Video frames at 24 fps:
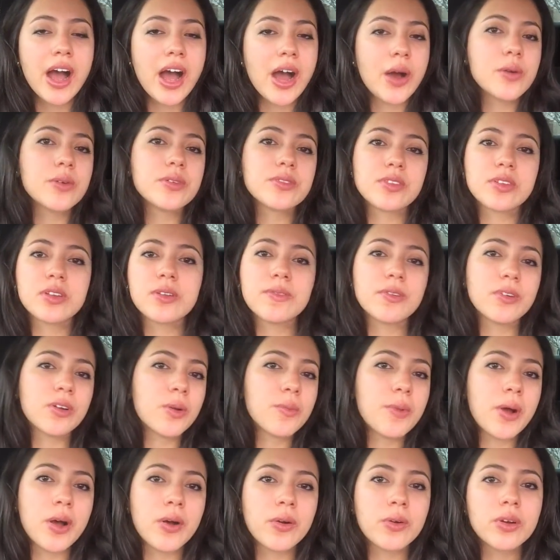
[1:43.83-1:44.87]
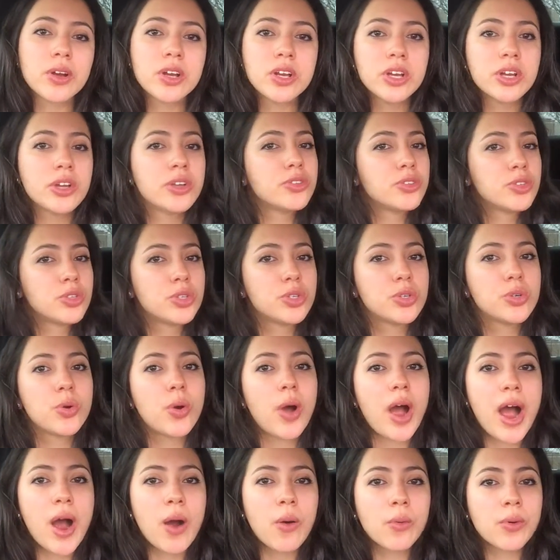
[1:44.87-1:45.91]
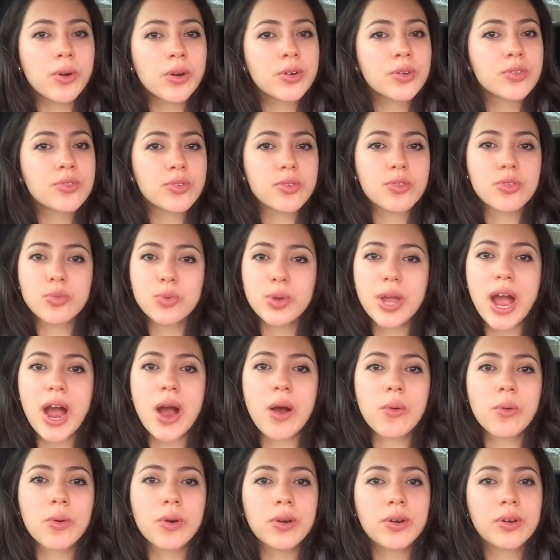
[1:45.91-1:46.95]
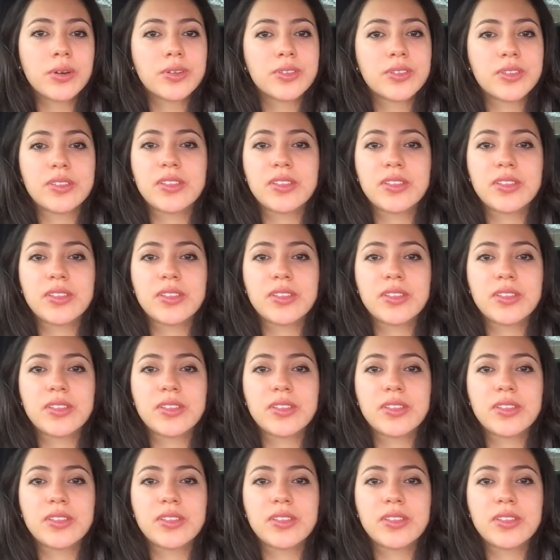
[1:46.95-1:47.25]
I would study for about 2 hours or 3 hours,